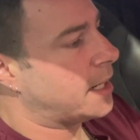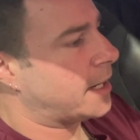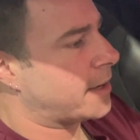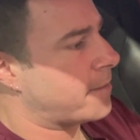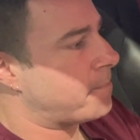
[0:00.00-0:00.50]

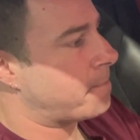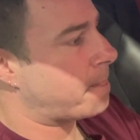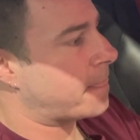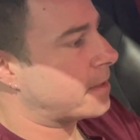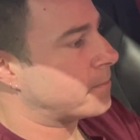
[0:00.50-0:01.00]

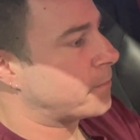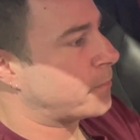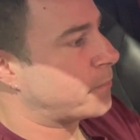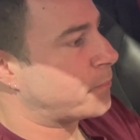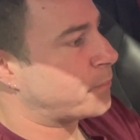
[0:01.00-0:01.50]

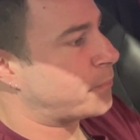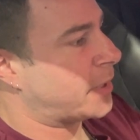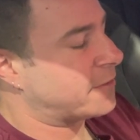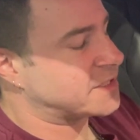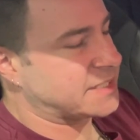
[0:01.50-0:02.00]

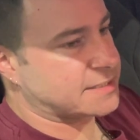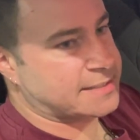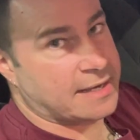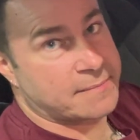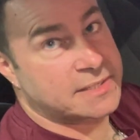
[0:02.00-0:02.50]
But obviously it does
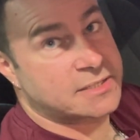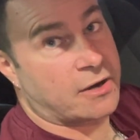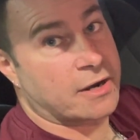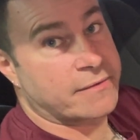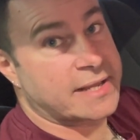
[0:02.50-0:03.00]
get a bit
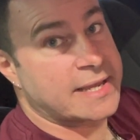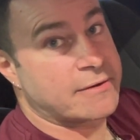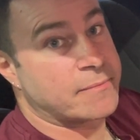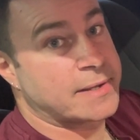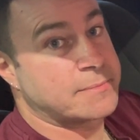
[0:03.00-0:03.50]
tiring
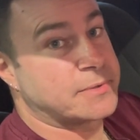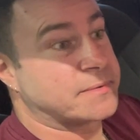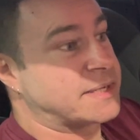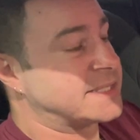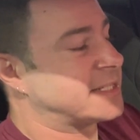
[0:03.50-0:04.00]
hearing people
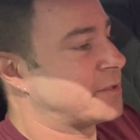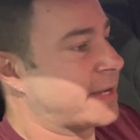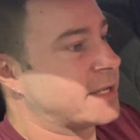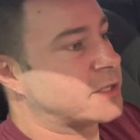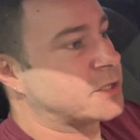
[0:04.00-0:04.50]

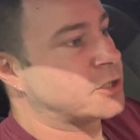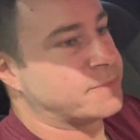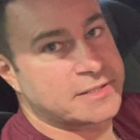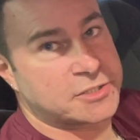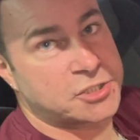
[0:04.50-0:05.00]
insinuate it could
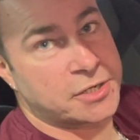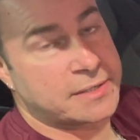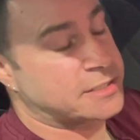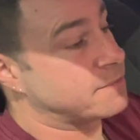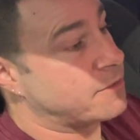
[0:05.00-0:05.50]

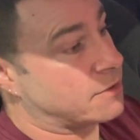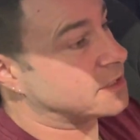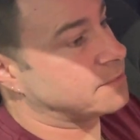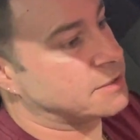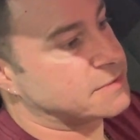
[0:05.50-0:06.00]
tune. And don't get me wrong,
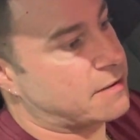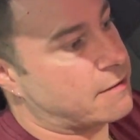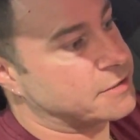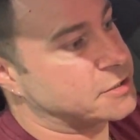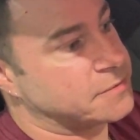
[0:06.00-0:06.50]
sometimes there
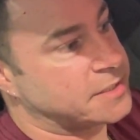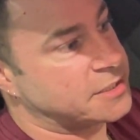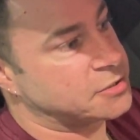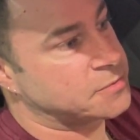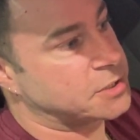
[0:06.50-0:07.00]
are
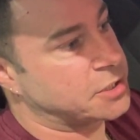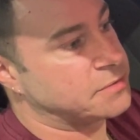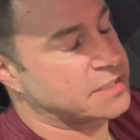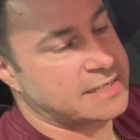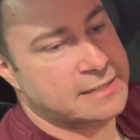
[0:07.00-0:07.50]
issues with
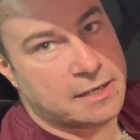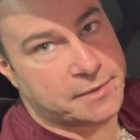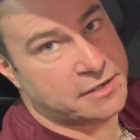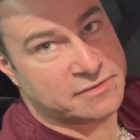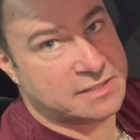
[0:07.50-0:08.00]
tunes, they need
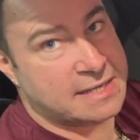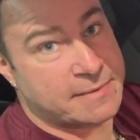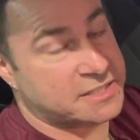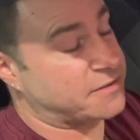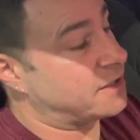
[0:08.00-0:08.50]
going over, like the
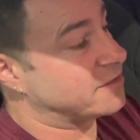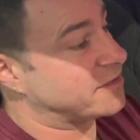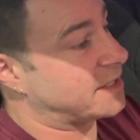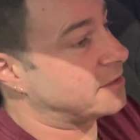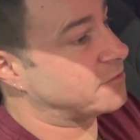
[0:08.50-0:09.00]
MX-5.
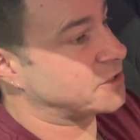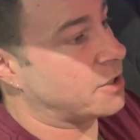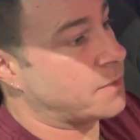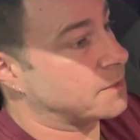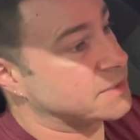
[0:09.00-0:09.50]
And obviously
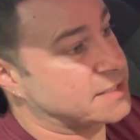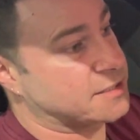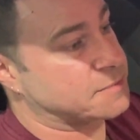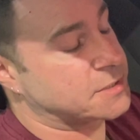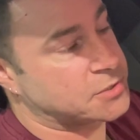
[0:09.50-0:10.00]
I work with the
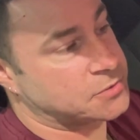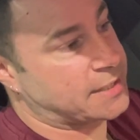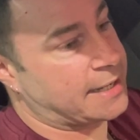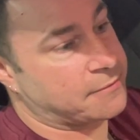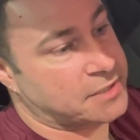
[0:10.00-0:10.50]
customer to sort
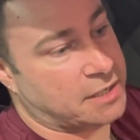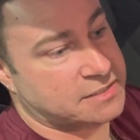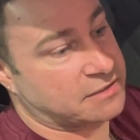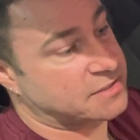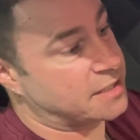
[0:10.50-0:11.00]
that out. The
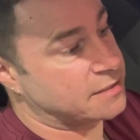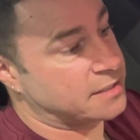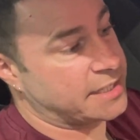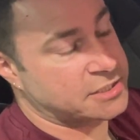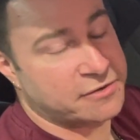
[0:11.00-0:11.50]
car's now done,
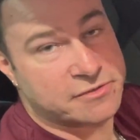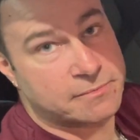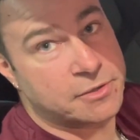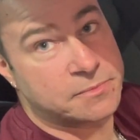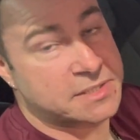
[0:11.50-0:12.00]
he's over the
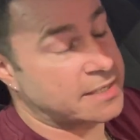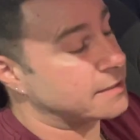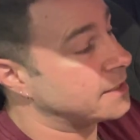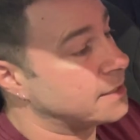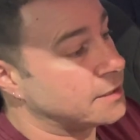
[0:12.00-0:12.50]
moon with it,
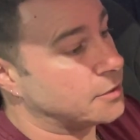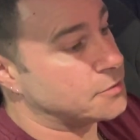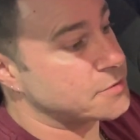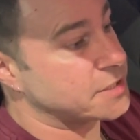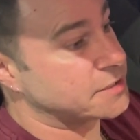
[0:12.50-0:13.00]

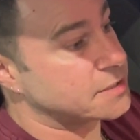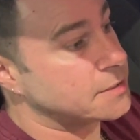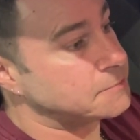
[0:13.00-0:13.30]
all good.